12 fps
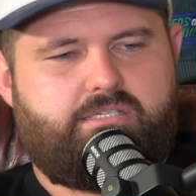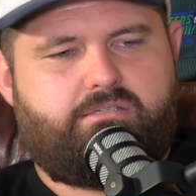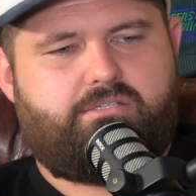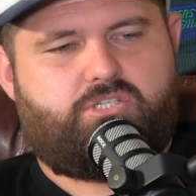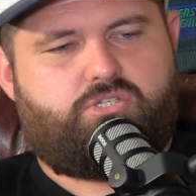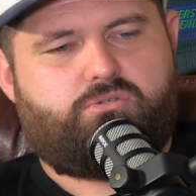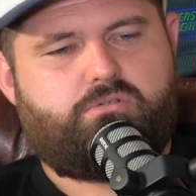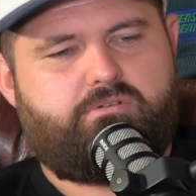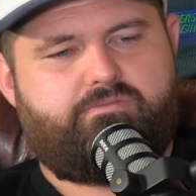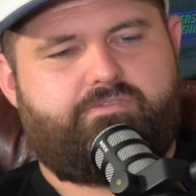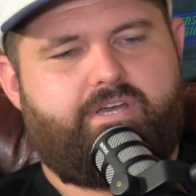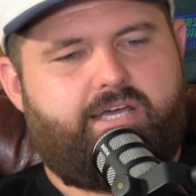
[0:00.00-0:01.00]
sort
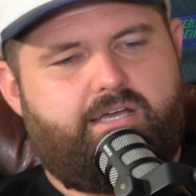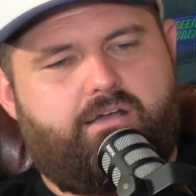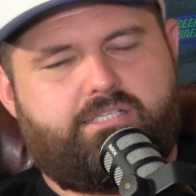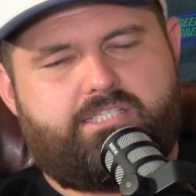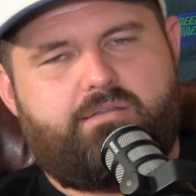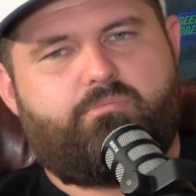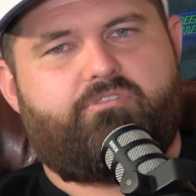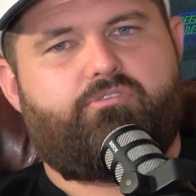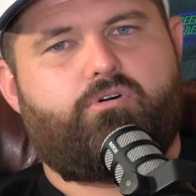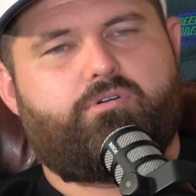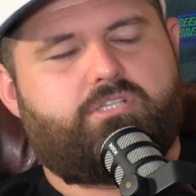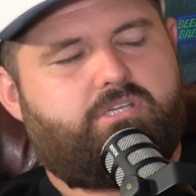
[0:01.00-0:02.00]
of, I said
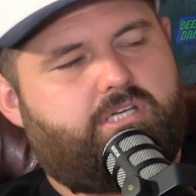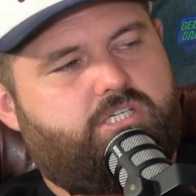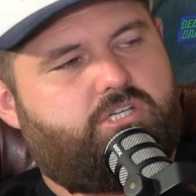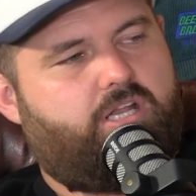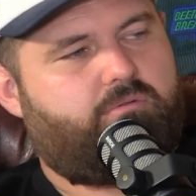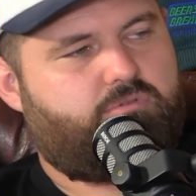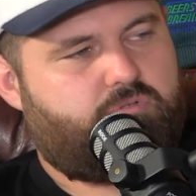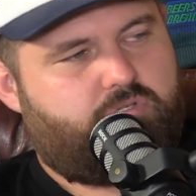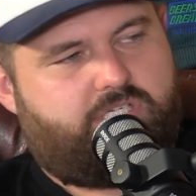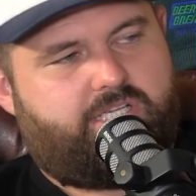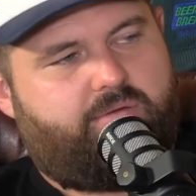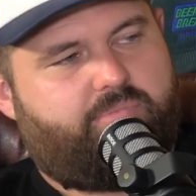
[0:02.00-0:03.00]
before, it's like he's shown up to a
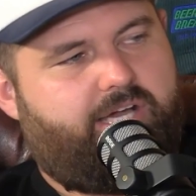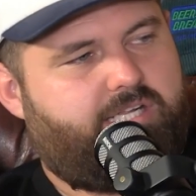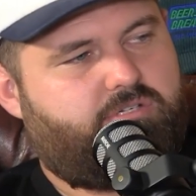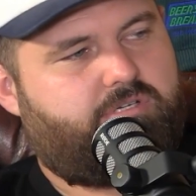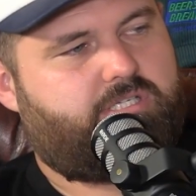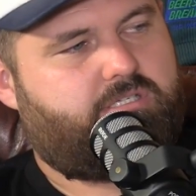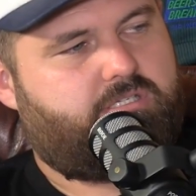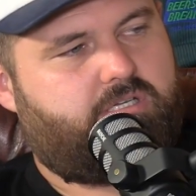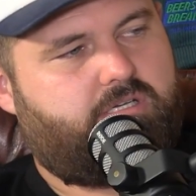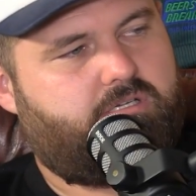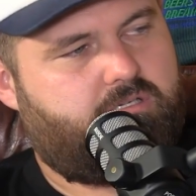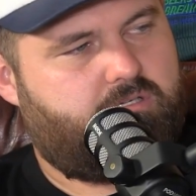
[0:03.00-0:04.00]
dress-up party dressed as
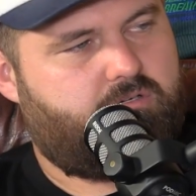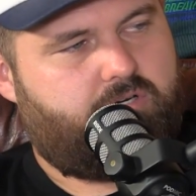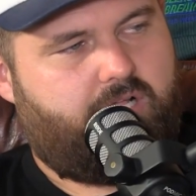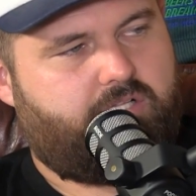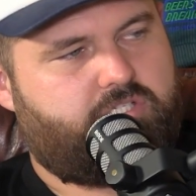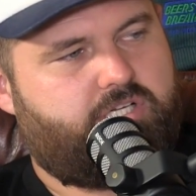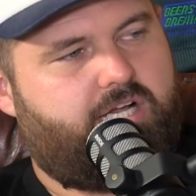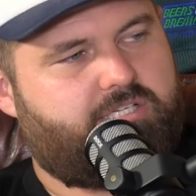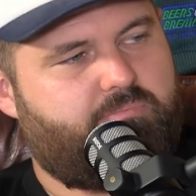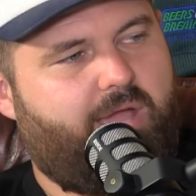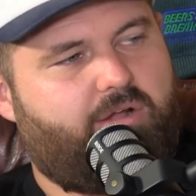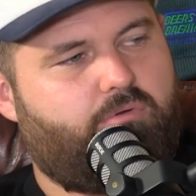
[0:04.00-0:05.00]
a Cronulla
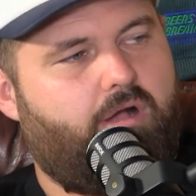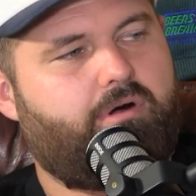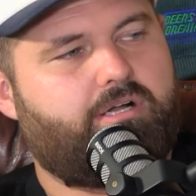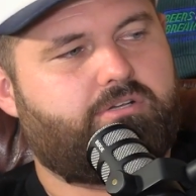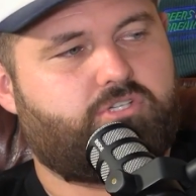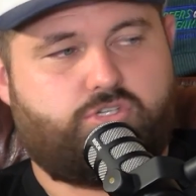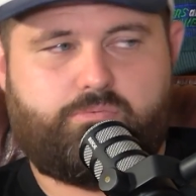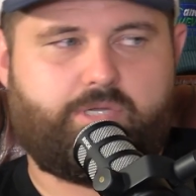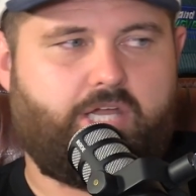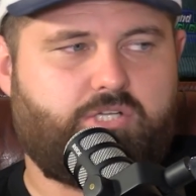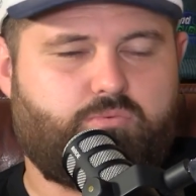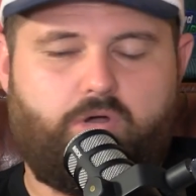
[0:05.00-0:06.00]
Sharks back rower because
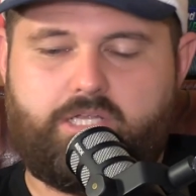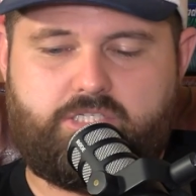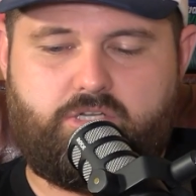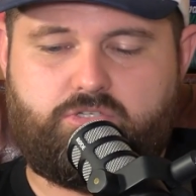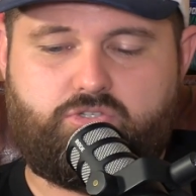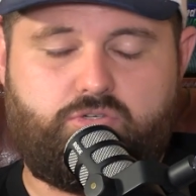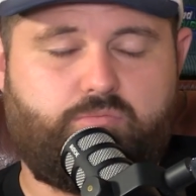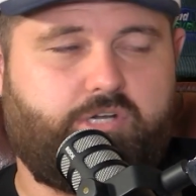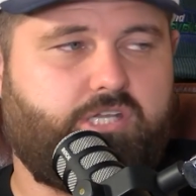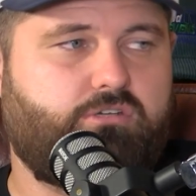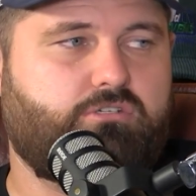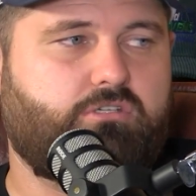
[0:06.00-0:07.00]
Supercoach-wise, he's not doing
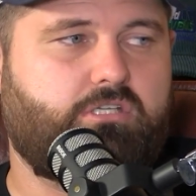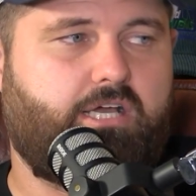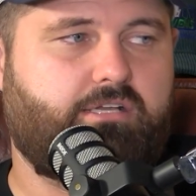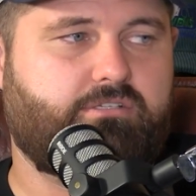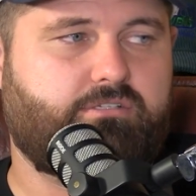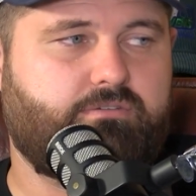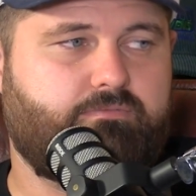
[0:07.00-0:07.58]
what he usually does.